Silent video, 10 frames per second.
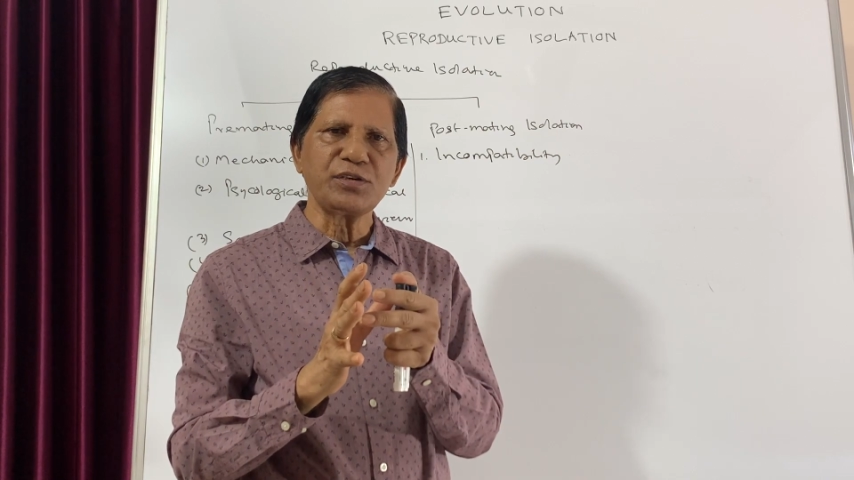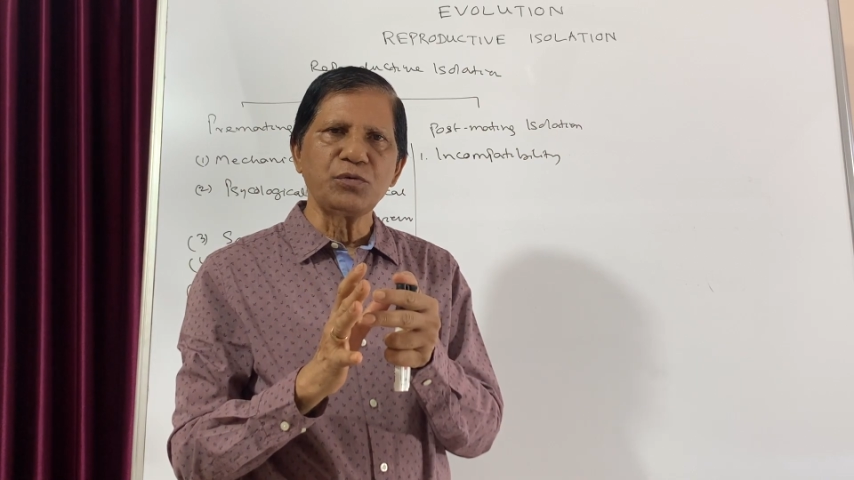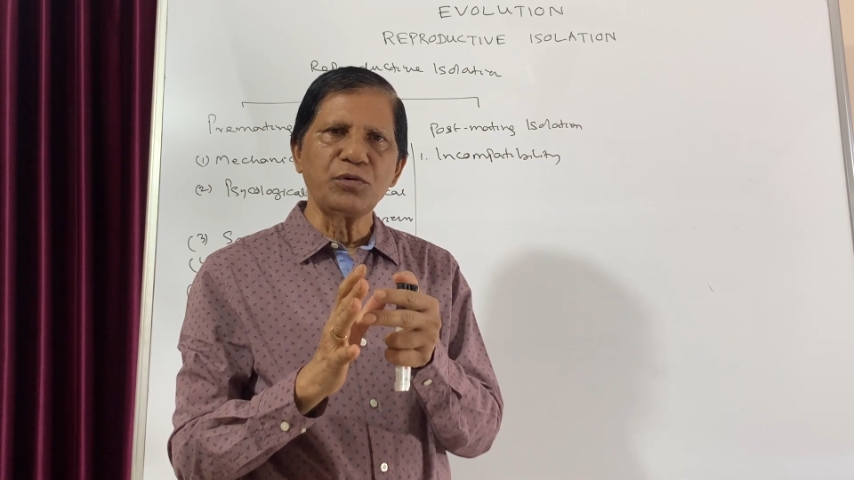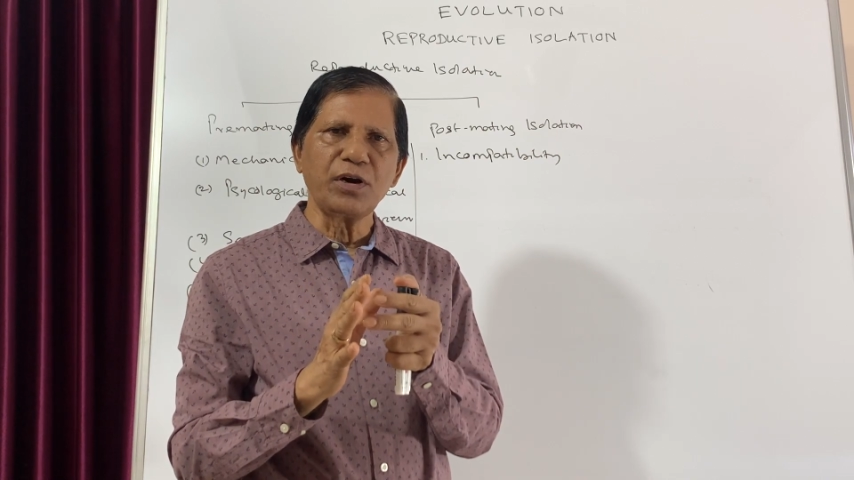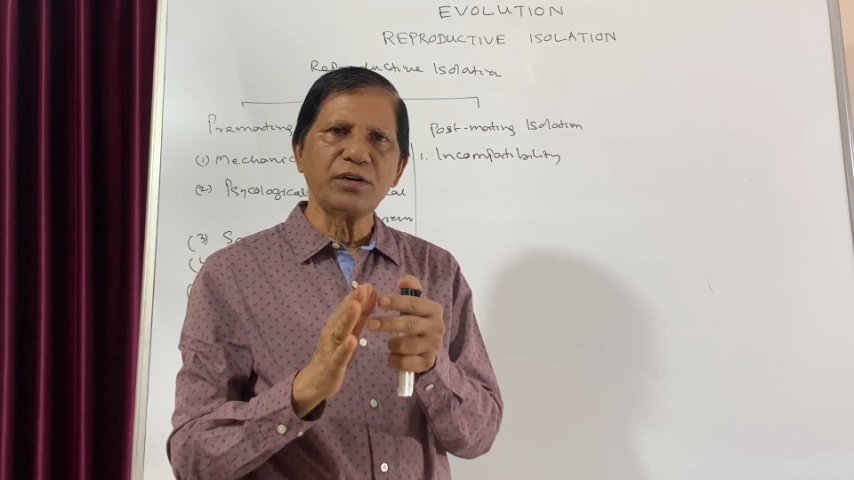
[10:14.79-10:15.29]
do
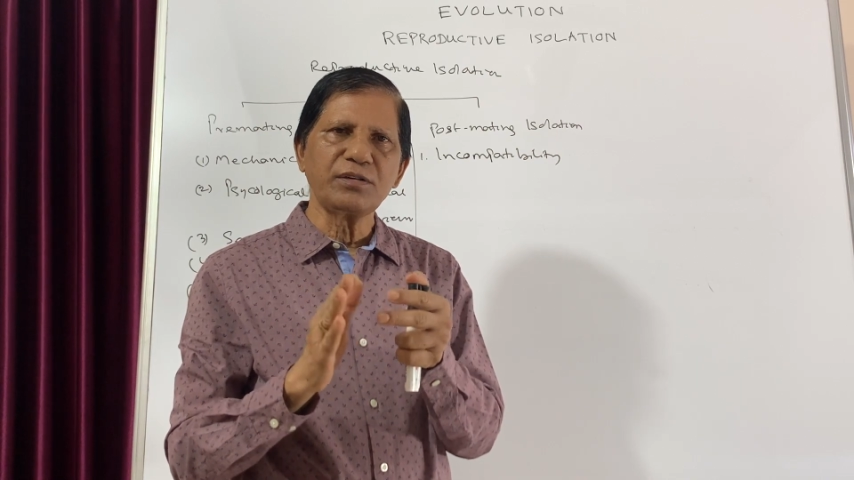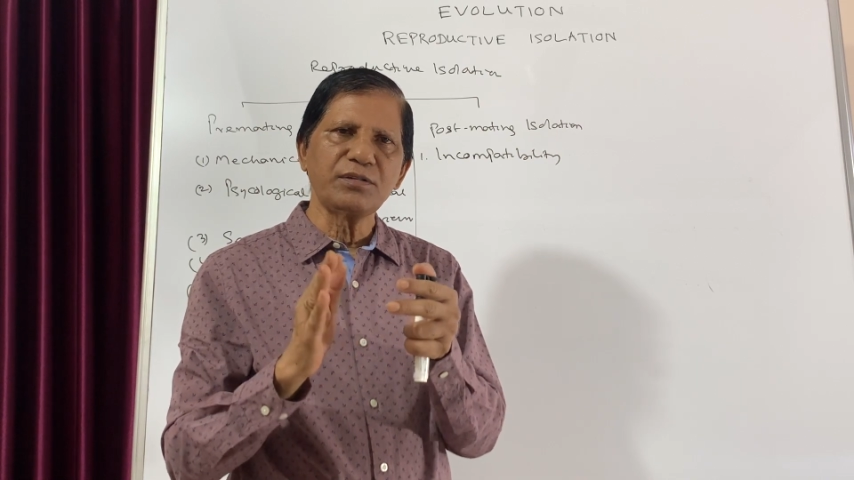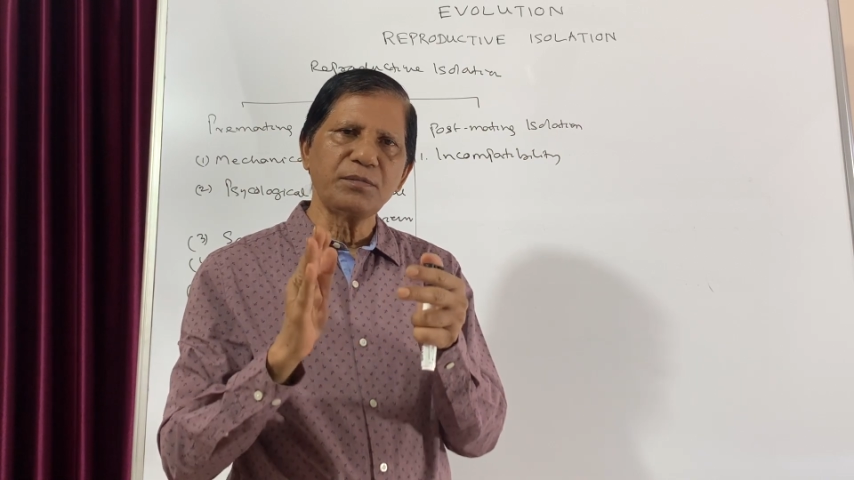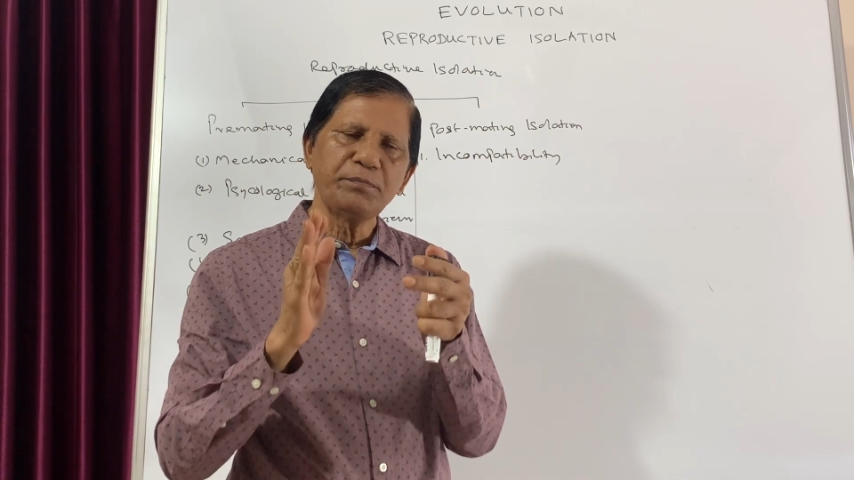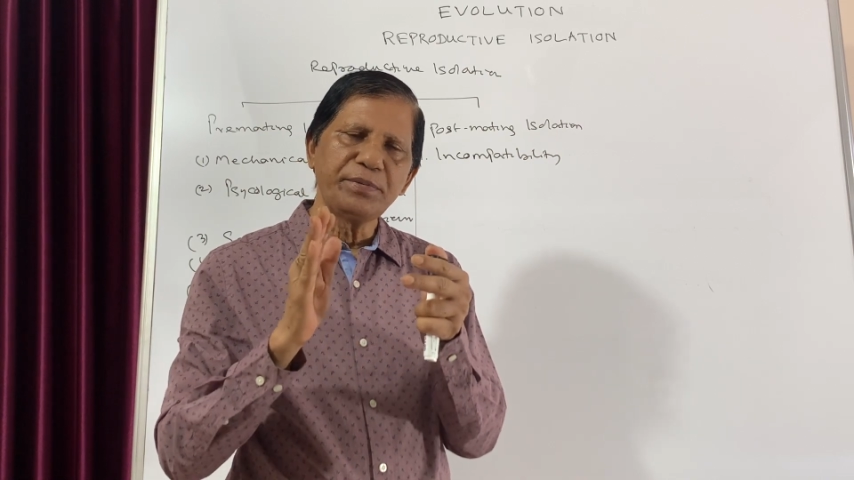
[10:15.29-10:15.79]
not
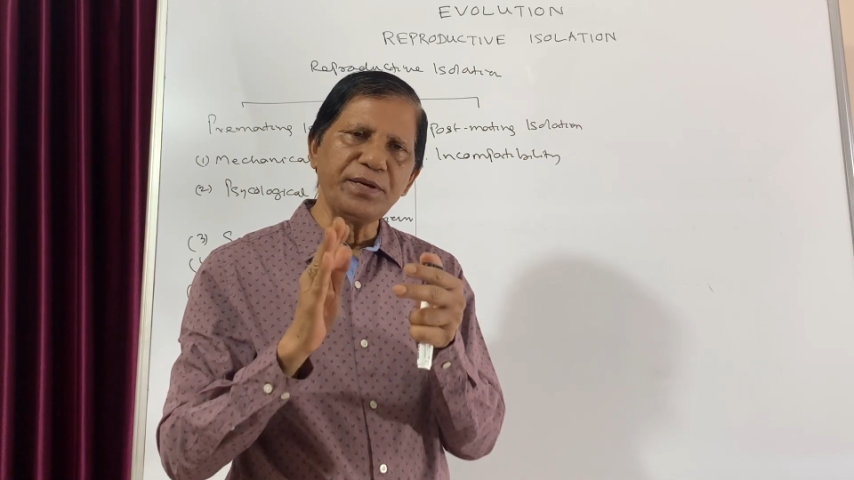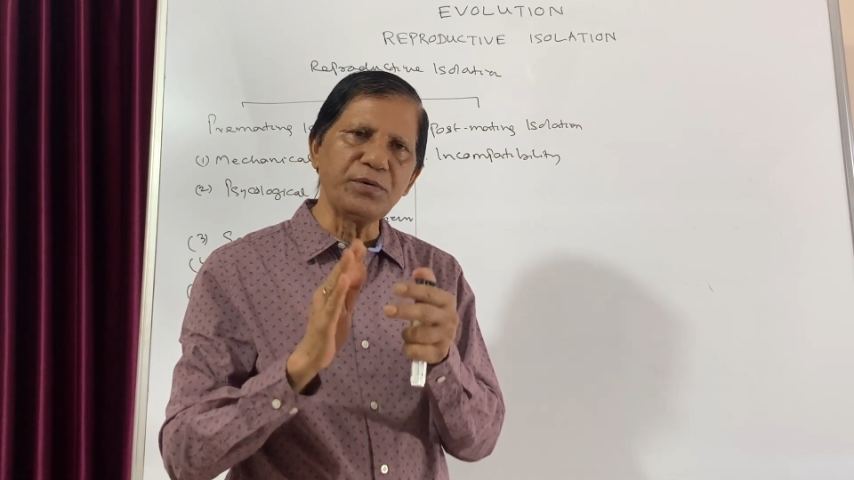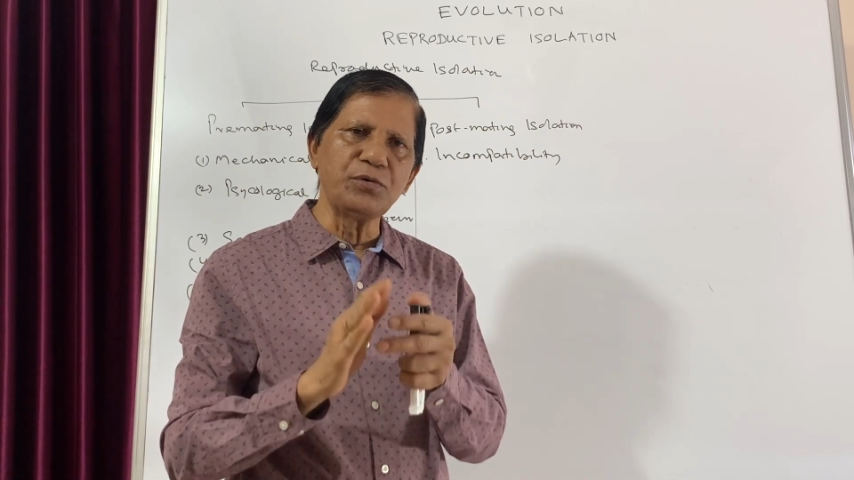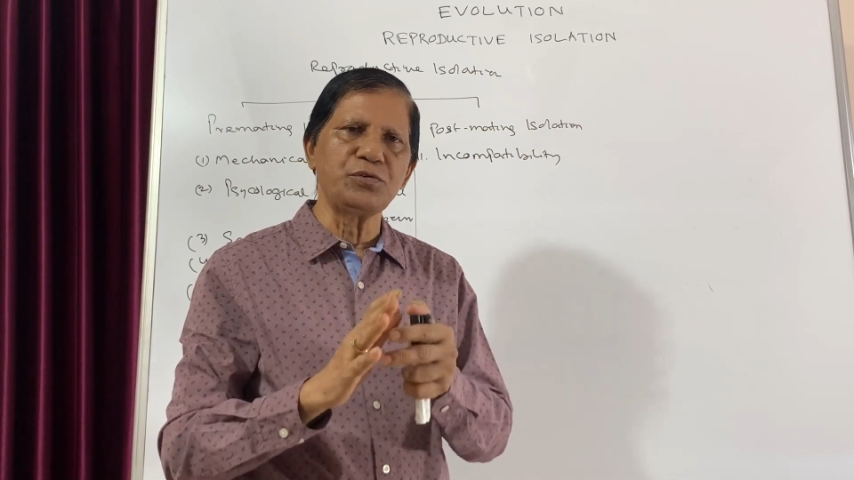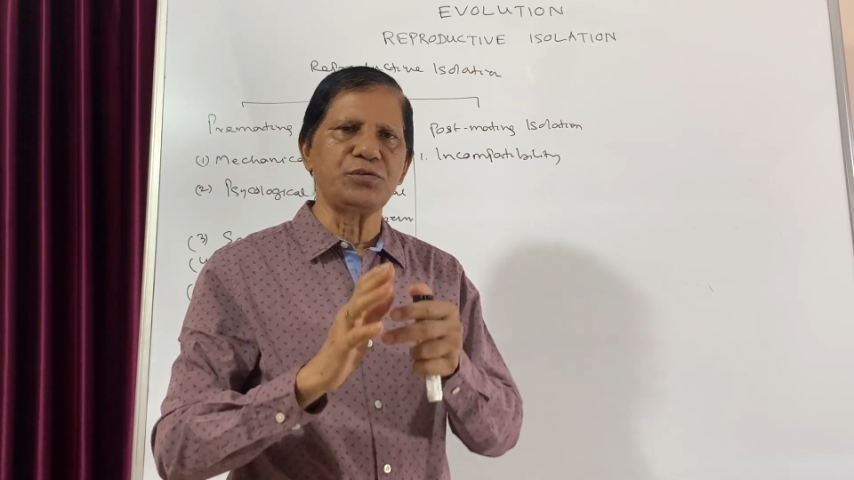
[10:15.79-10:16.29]

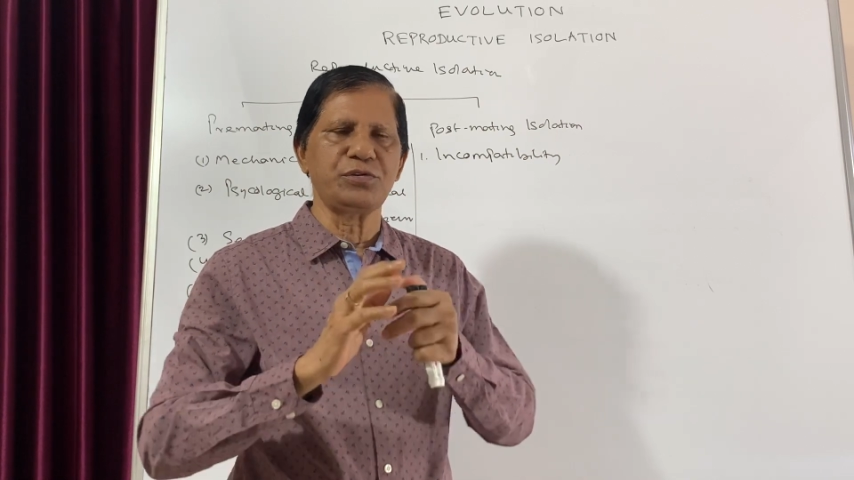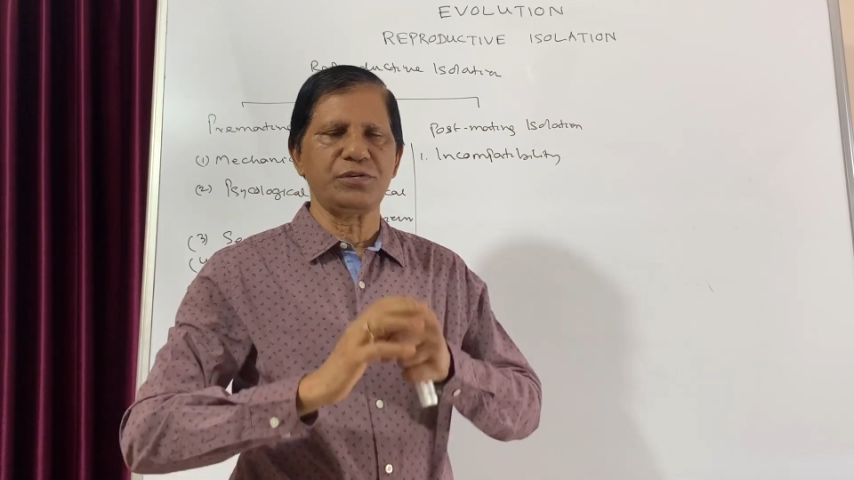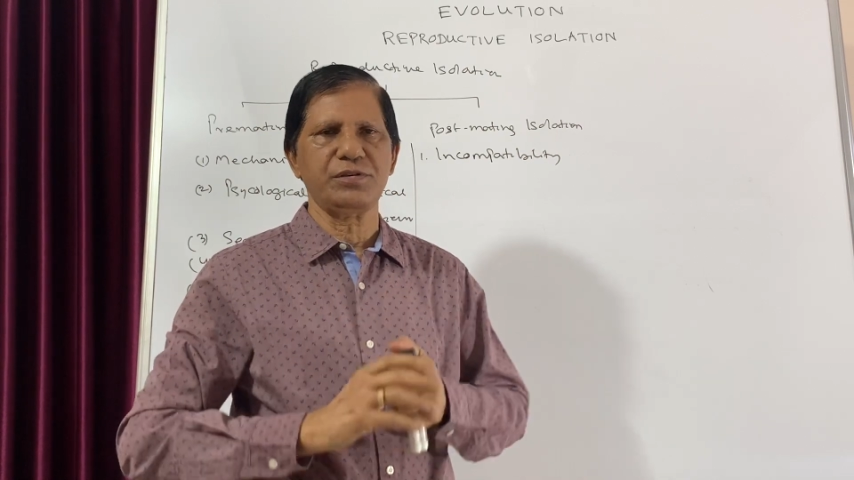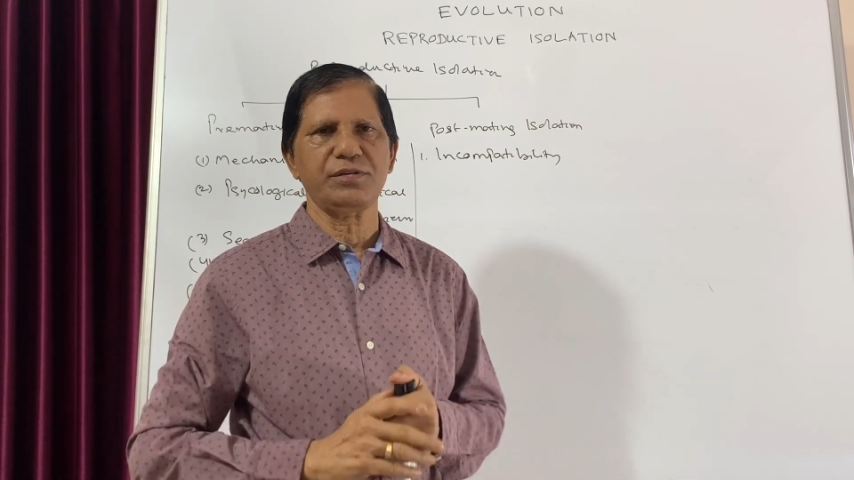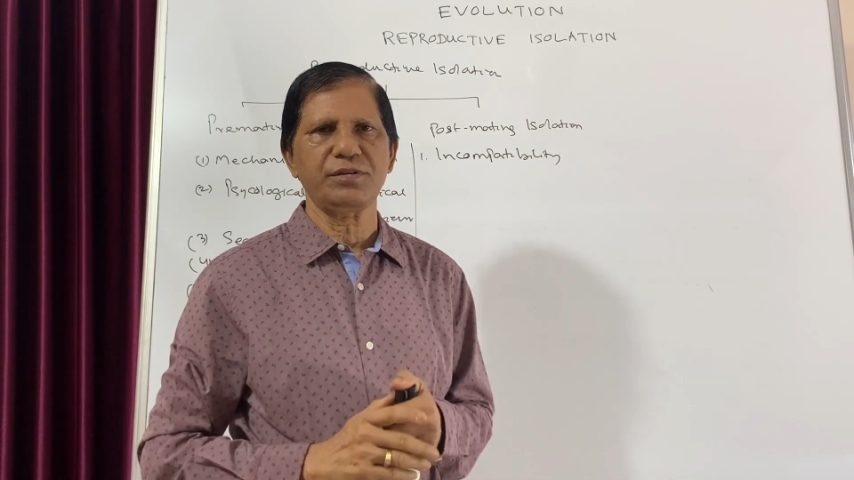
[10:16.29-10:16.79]

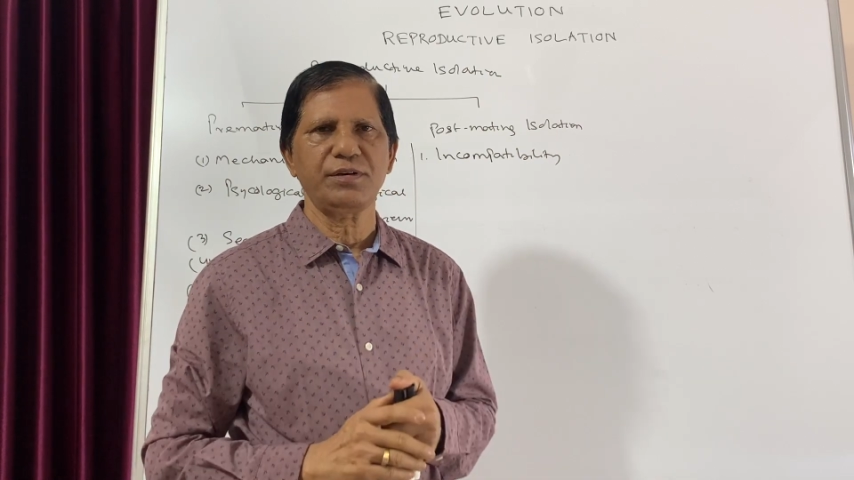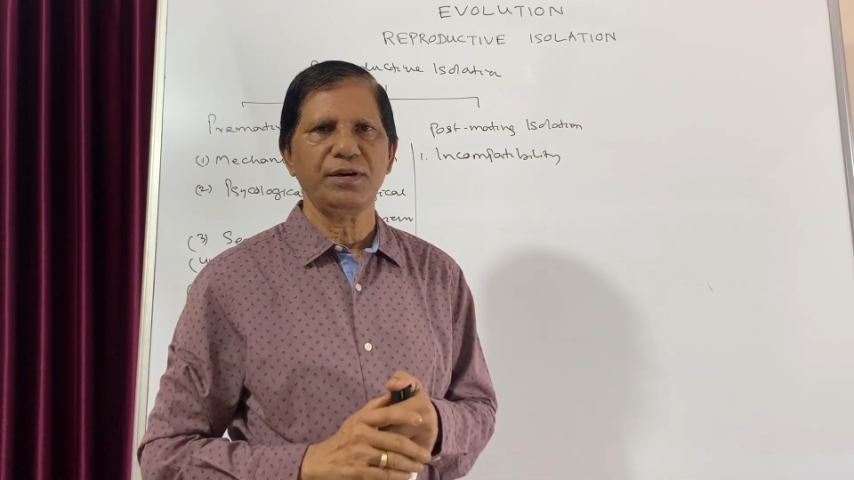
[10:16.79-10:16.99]
fuse